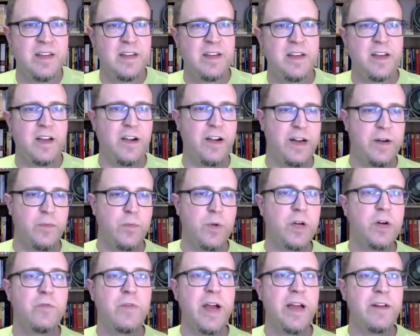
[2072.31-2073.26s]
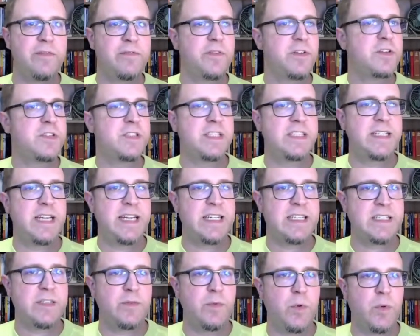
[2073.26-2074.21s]
All right, we're going to write first the test
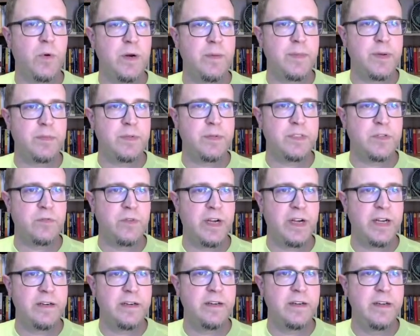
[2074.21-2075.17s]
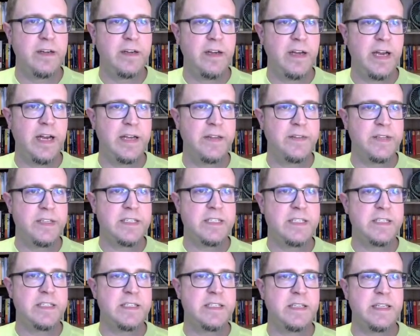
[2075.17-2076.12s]
that we want to be able to write, and this
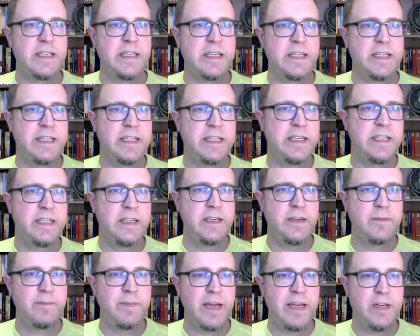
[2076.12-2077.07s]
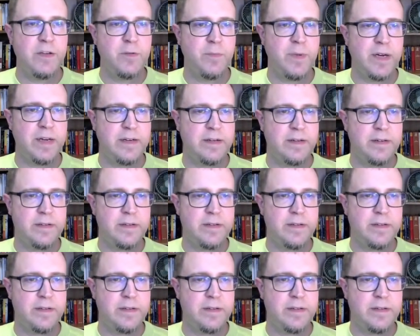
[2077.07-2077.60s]
is the menu button.